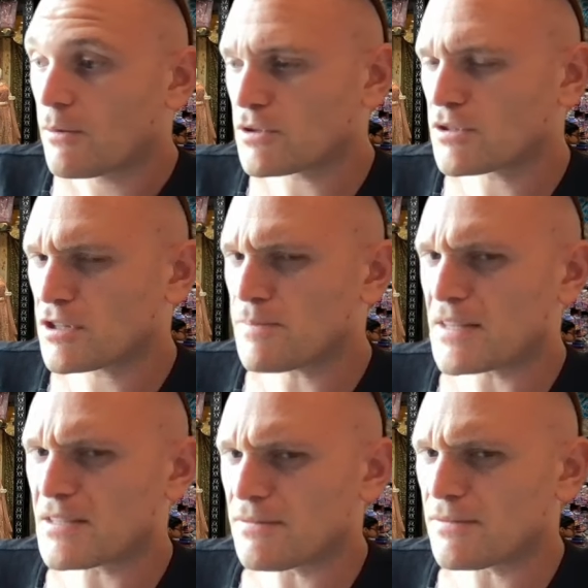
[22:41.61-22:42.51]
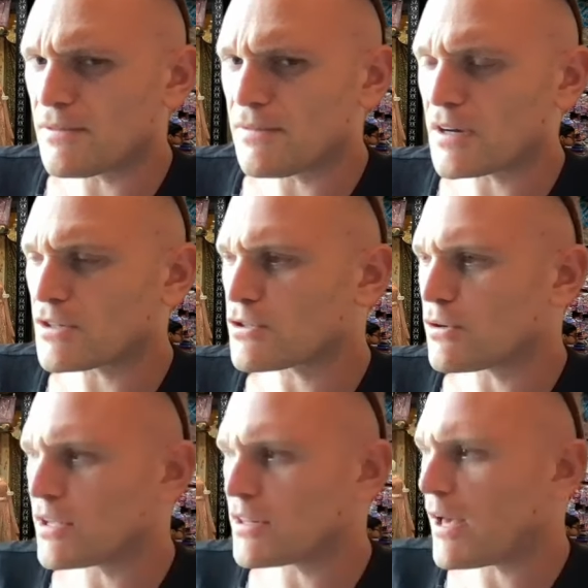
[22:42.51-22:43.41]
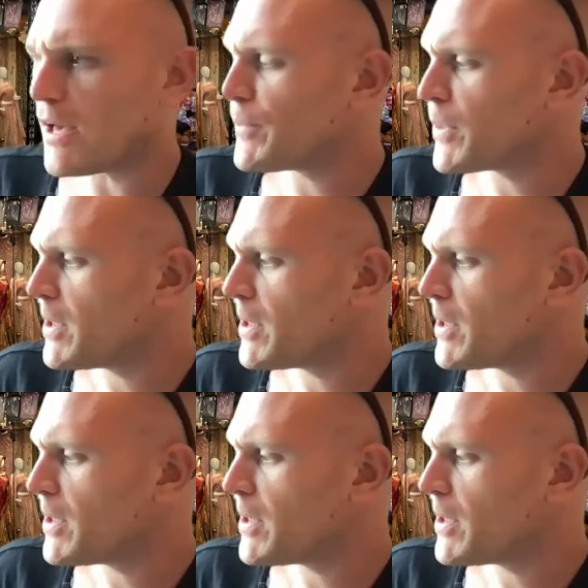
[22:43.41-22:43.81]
which is expensive for a fucking shirt like that.